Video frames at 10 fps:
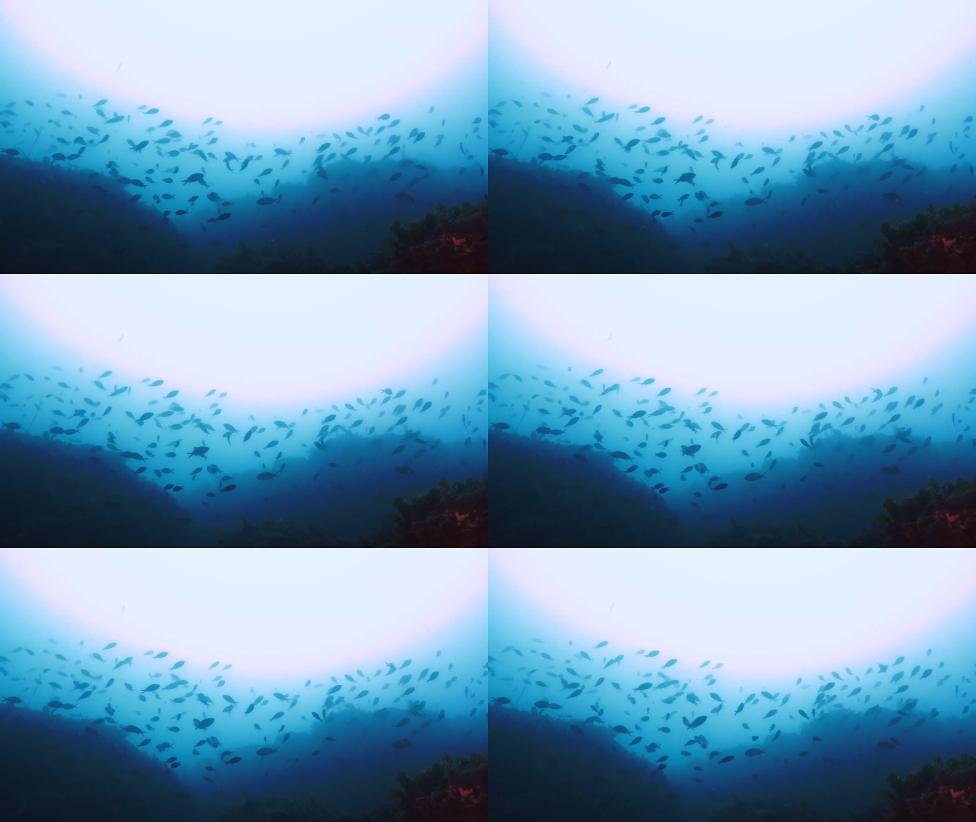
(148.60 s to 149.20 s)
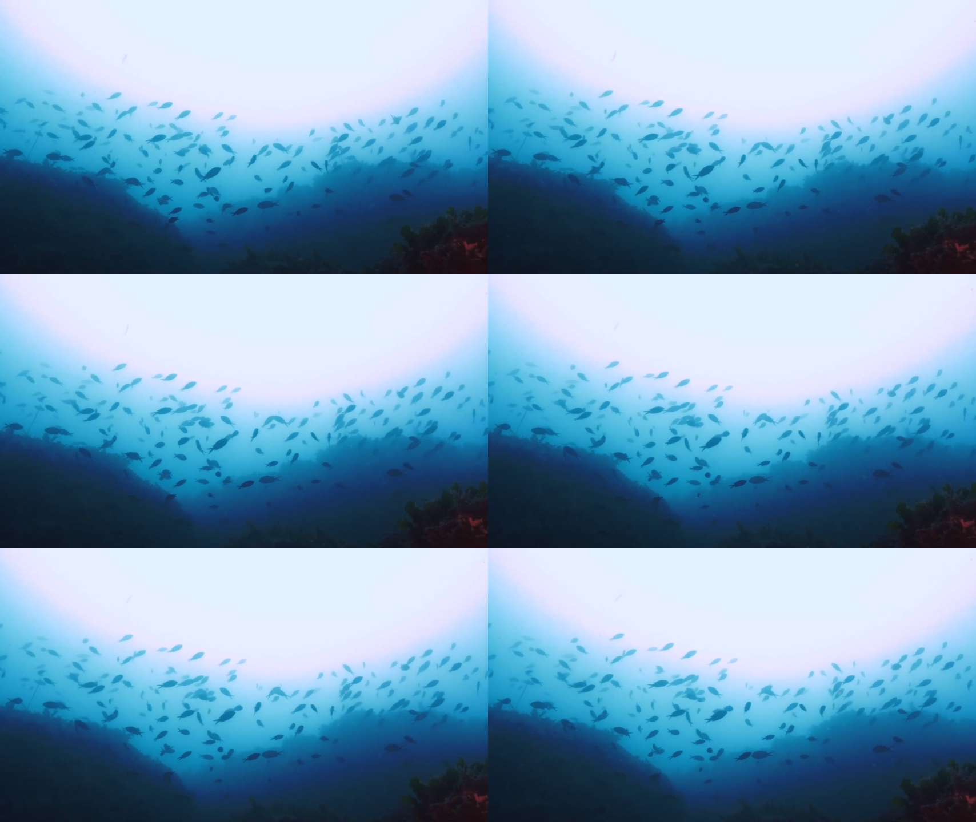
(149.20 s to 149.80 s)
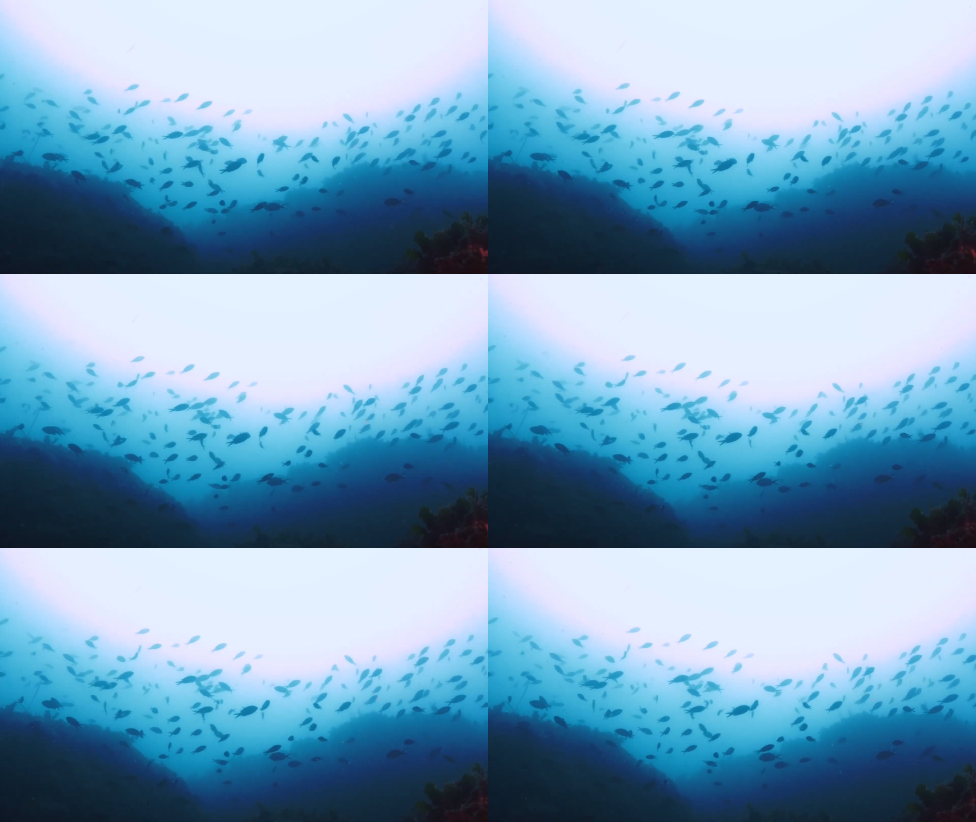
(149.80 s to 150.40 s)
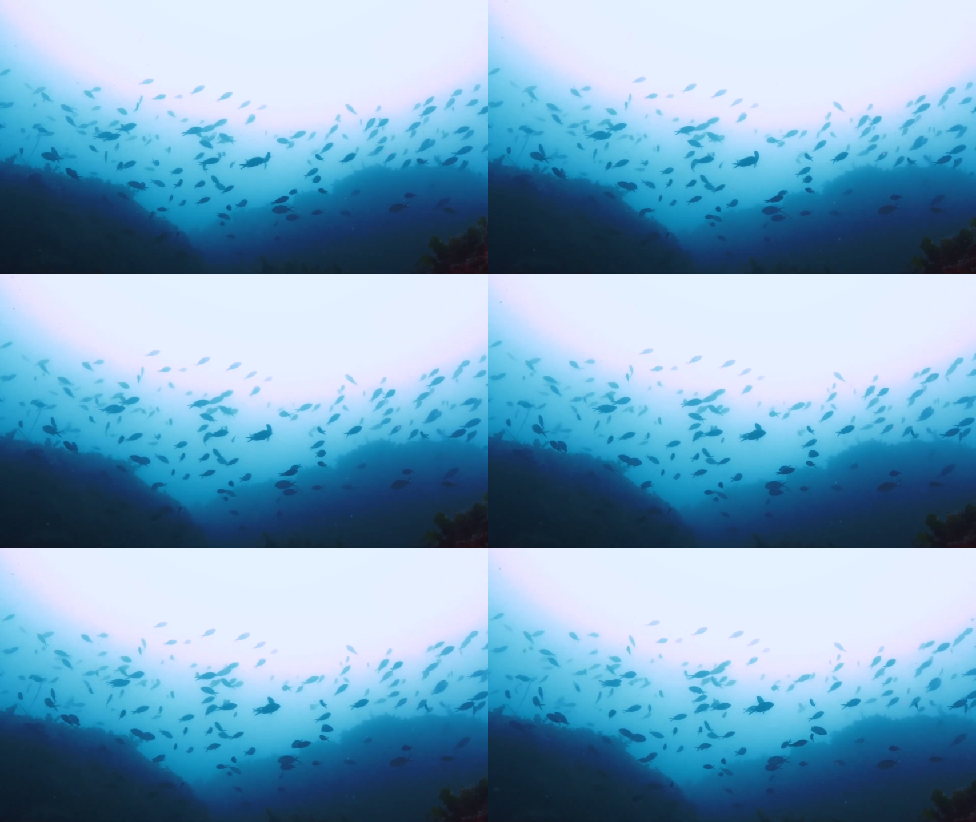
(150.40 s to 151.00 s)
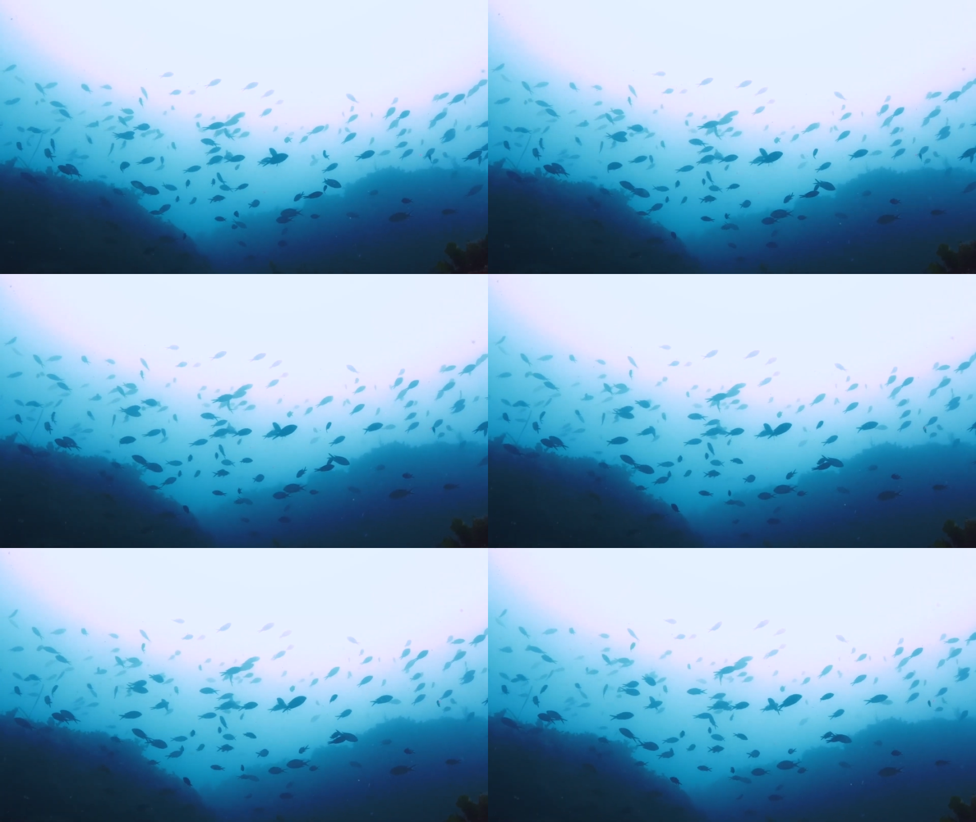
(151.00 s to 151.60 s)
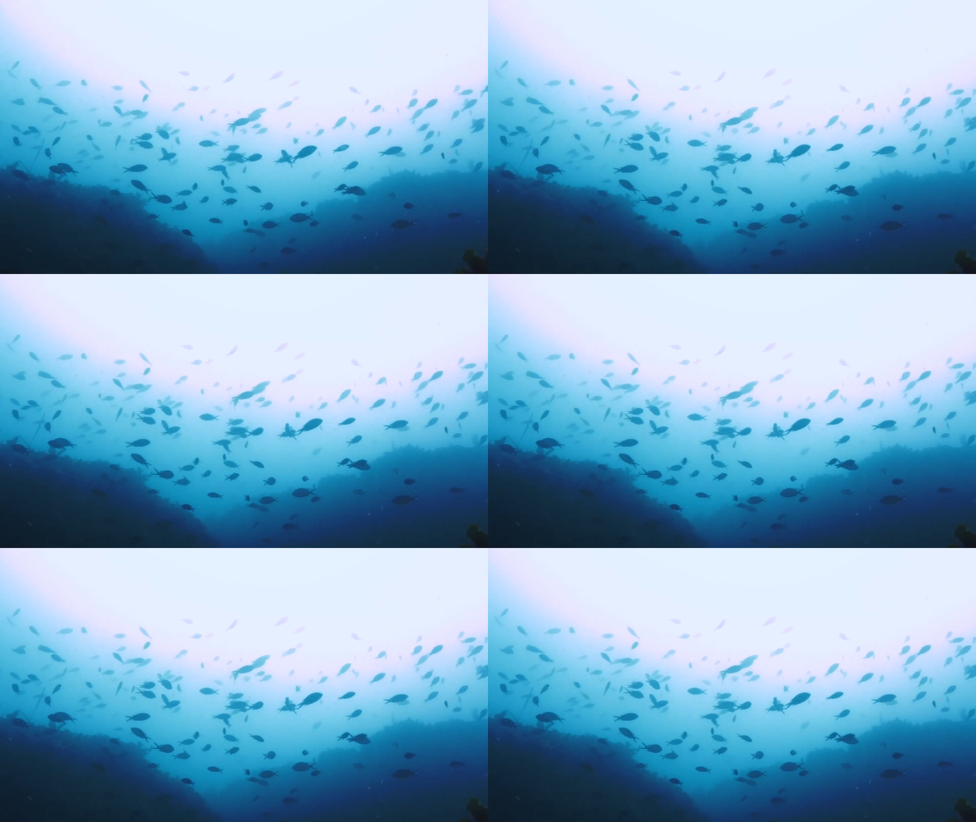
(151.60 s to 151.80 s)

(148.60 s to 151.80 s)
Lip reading: (no speaker visible)